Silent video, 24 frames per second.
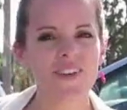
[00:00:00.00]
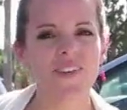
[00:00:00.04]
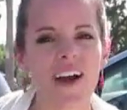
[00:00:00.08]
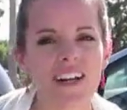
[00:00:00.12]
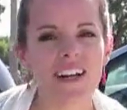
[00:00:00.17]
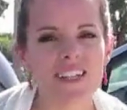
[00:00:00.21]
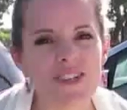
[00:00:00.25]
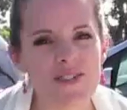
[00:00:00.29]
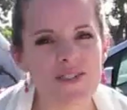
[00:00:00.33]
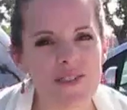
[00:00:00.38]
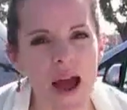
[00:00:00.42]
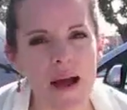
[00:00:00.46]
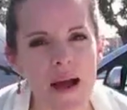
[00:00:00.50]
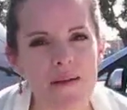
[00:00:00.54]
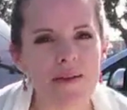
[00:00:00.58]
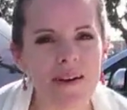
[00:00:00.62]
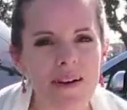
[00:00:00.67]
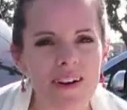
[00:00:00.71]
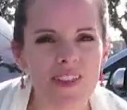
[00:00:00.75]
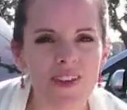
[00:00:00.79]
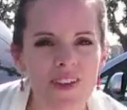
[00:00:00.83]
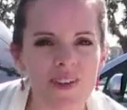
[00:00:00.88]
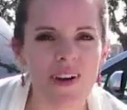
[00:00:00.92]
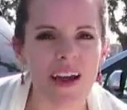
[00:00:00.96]
Running Rabbit
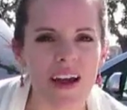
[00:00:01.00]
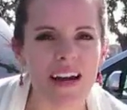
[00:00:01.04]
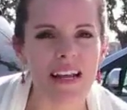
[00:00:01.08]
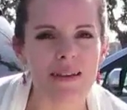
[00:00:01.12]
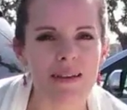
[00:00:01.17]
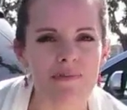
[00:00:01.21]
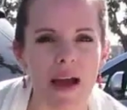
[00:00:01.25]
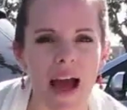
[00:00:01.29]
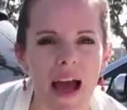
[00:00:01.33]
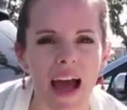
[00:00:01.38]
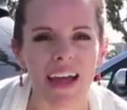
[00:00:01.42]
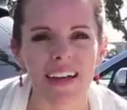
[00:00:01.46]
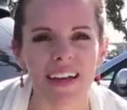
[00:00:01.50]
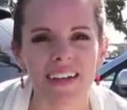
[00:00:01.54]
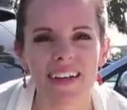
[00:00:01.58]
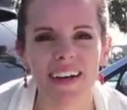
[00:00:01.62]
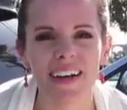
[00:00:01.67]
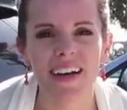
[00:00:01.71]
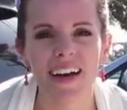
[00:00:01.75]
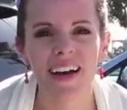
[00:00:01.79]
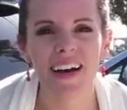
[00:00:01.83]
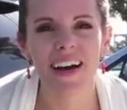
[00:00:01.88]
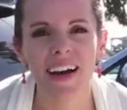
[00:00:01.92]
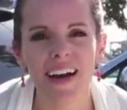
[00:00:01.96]
or the Running Man? I
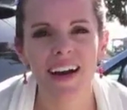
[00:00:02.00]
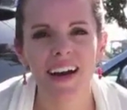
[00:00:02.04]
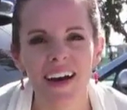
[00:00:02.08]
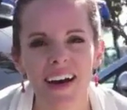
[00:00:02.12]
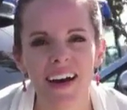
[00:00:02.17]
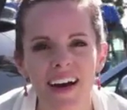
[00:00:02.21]
think you're doing